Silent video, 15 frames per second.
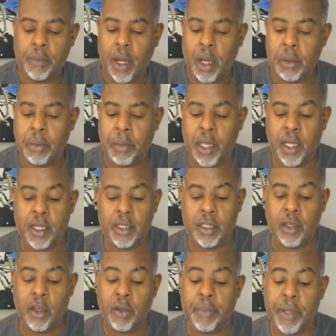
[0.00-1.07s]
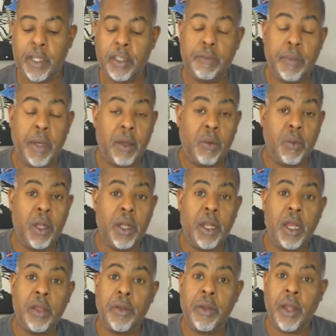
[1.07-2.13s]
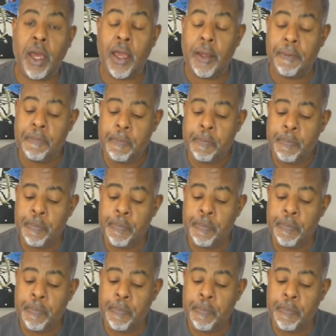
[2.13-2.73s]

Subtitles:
Probably because they're a bounce back win the other night.